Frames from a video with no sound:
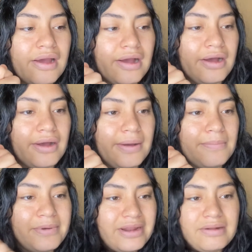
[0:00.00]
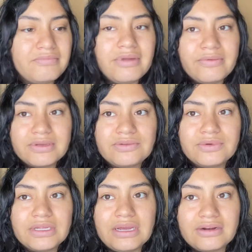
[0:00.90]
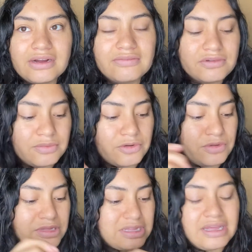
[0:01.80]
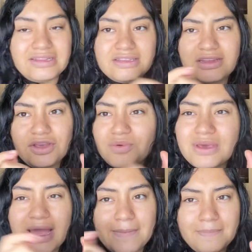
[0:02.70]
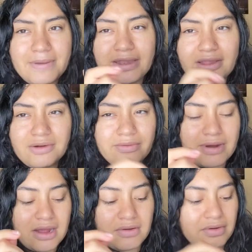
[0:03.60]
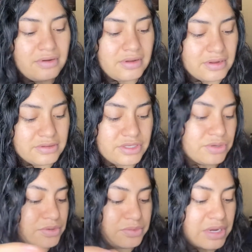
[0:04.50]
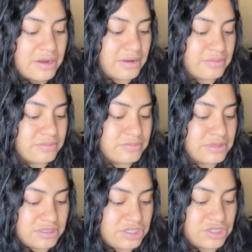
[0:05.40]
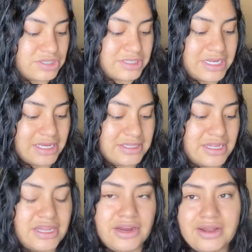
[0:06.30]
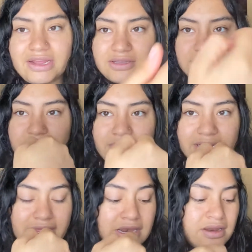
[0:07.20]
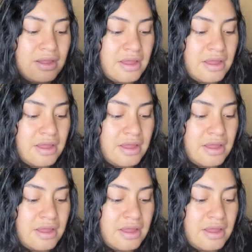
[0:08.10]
But it wasn't really uncomfortable. You can't bend it around, so it just stays in there like straight in.